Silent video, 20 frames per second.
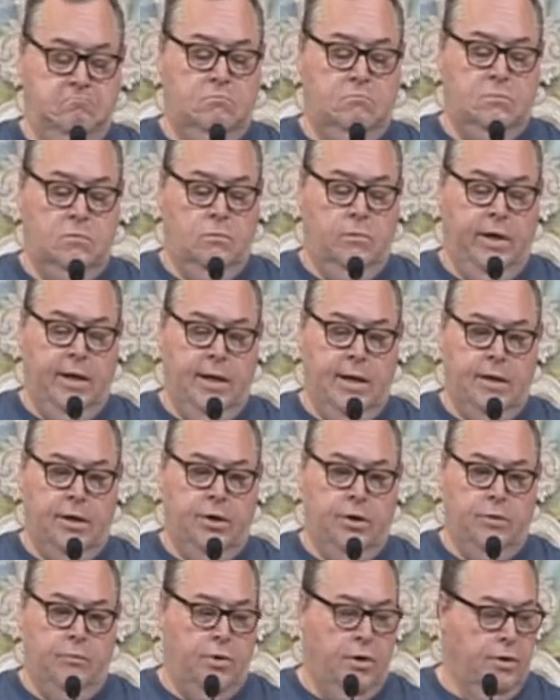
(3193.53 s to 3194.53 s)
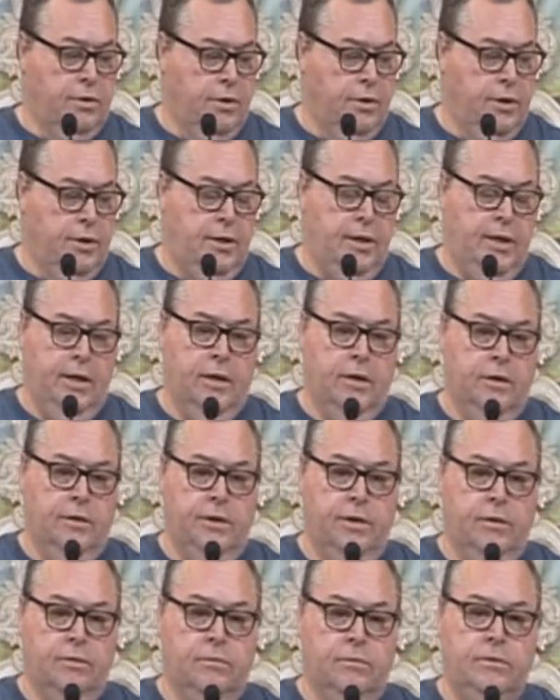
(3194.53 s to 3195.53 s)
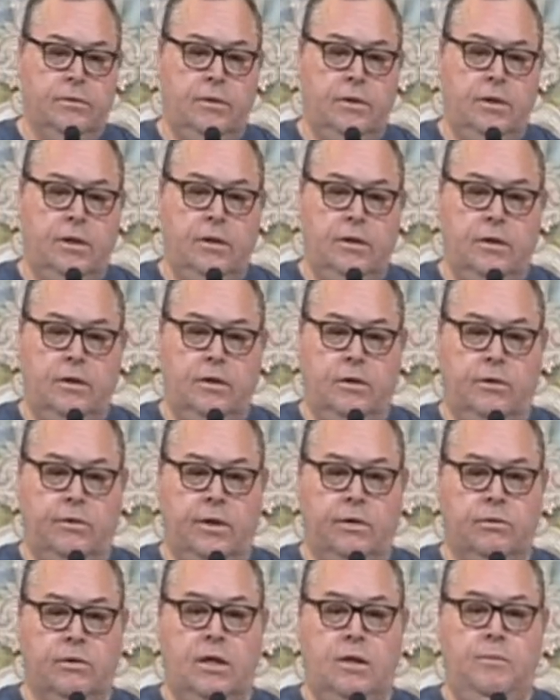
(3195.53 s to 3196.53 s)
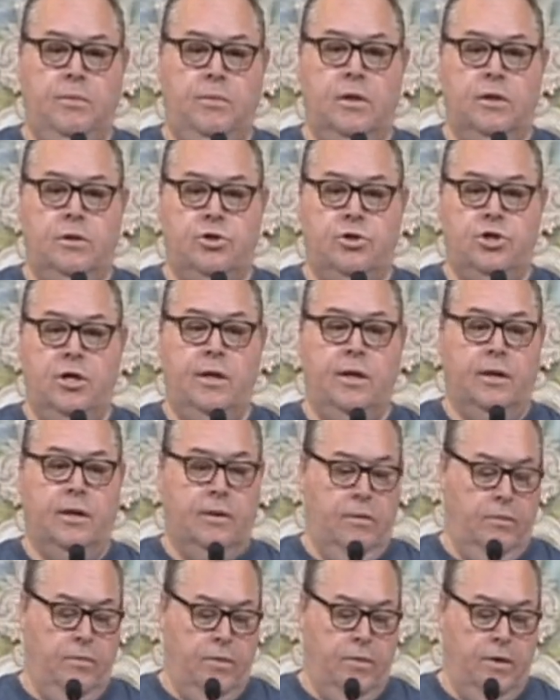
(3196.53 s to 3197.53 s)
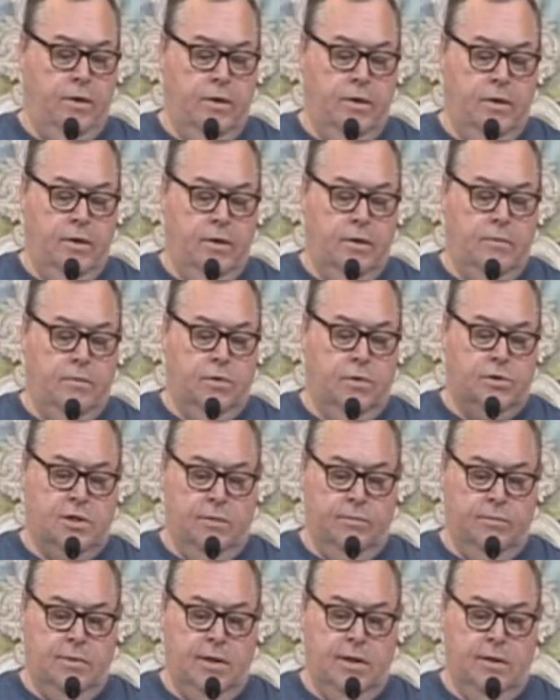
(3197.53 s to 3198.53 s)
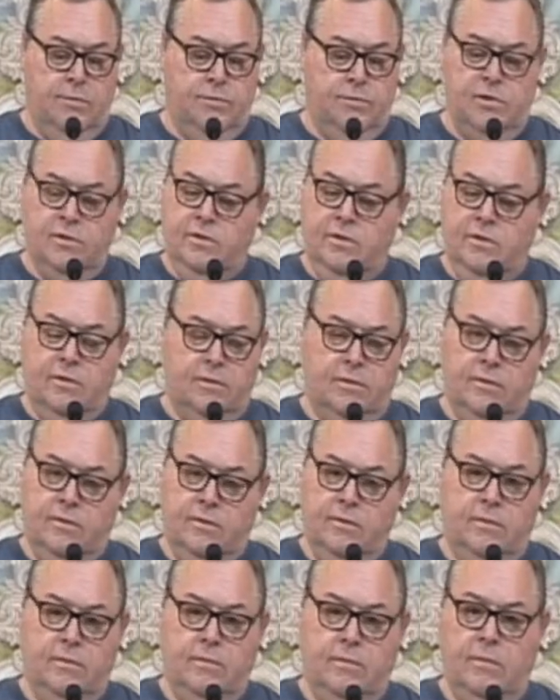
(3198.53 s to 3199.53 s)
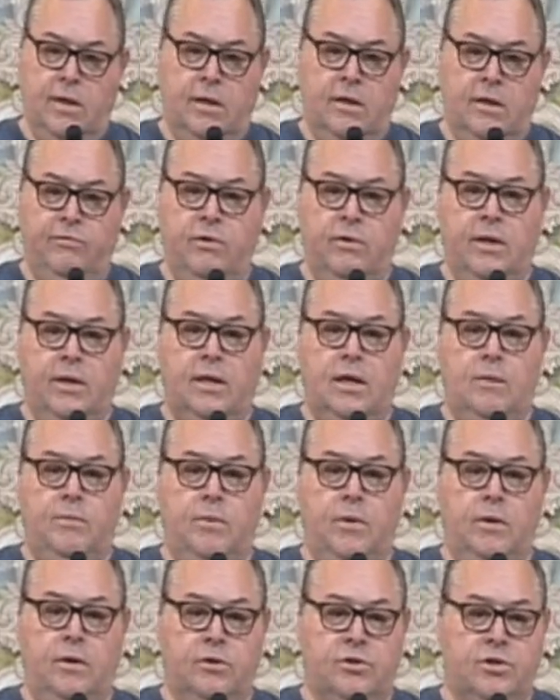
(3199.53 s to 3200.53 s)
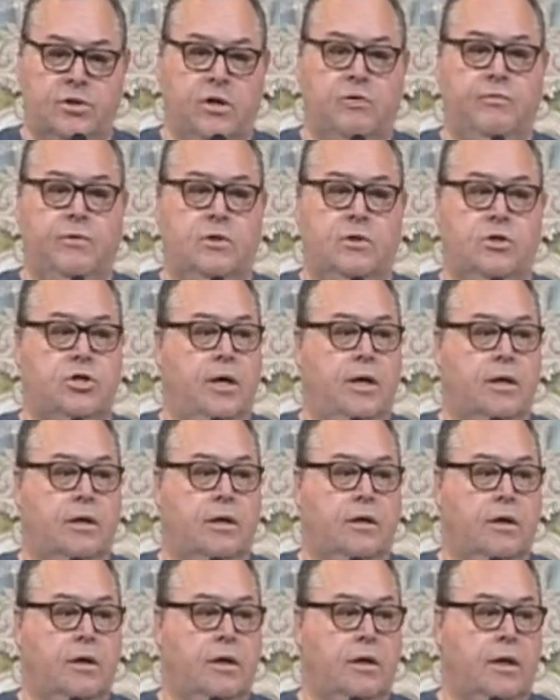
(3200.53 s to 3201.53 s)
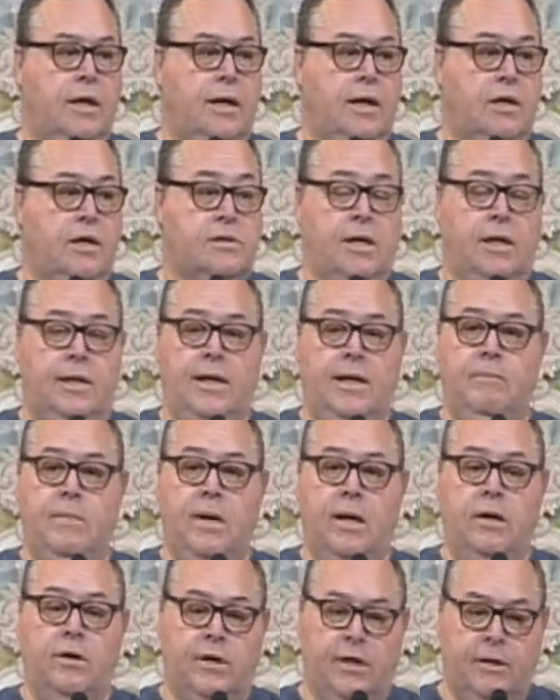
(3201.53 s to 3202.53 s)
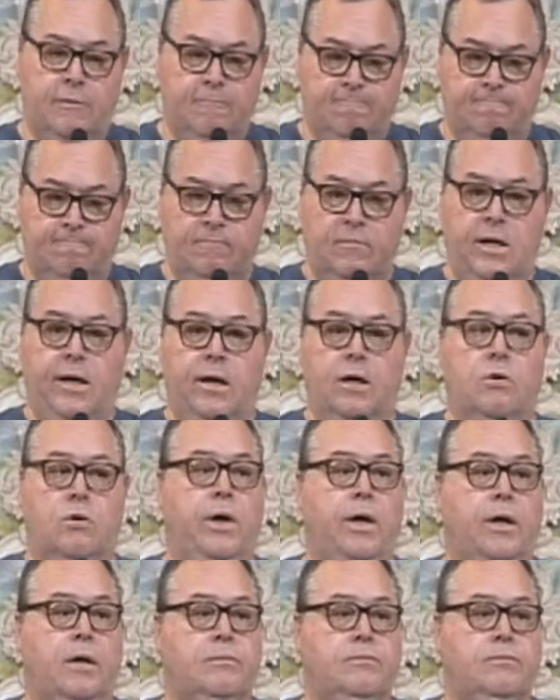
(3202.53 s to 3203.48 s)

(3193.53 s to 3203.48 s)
We got a good brotherhood here, and they'll keep you in check. But sometimes, man, if you ain't keeping yourself in check, you're going to get outside that boundary that quick.